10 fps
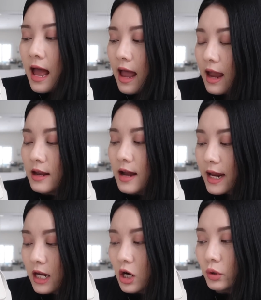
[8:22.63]
and
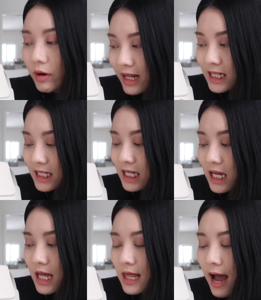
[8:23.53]
I can already
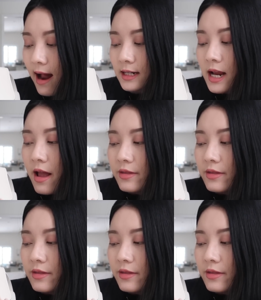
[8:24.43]
see that